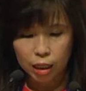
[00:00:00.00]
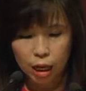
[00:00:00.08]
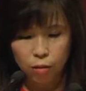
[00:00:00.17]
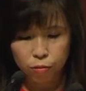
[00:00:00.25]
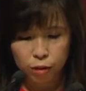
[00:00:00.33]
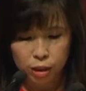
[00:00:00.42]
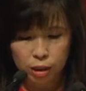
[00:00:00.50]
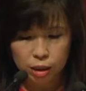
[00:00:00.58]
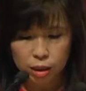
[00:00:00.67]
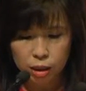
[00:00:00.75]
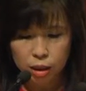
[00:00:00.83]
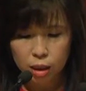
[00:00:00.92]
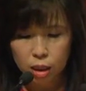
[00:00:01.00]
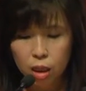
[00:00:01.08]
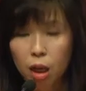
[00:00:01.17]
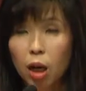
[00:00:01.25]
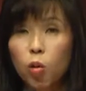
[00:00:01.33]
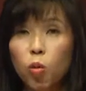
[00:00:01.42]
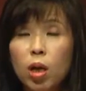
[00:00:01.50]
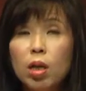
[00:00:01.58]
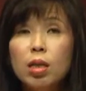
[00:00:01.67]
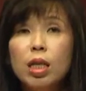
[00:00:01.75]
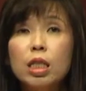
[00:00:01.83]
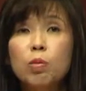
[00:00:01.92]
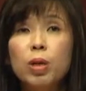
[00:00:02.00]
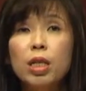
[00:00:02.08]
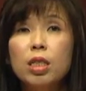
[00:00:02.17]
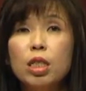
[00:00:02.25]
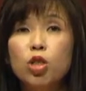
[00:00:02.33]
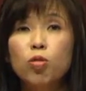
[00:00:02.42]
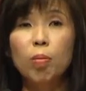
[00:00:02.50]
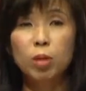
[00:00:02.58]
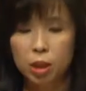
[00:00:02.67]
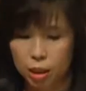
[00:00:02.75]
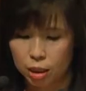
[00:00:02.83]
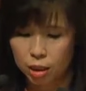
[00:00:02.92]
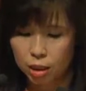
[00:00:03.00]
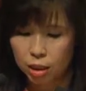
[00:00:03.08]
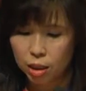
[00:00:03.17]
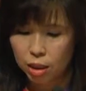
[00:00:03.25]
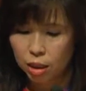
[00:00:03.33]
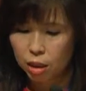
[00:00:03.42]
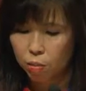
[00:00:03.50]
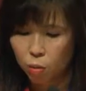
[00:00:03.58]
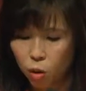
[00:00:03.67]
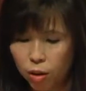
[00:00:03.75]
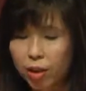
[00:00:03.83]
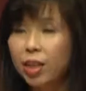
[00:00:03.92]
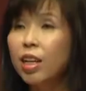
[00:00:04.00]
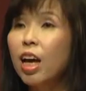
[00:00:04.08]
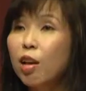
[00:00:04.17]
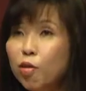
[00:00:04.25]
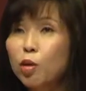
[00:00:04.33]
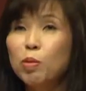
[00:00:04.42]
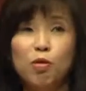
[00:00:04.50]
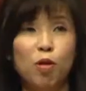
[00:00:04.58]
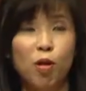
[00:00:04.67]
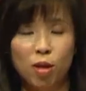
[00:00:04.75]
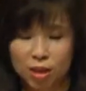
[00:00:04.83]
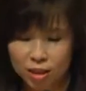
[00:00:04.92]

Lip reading: cloud first. A world that's being disrupted more than ever before.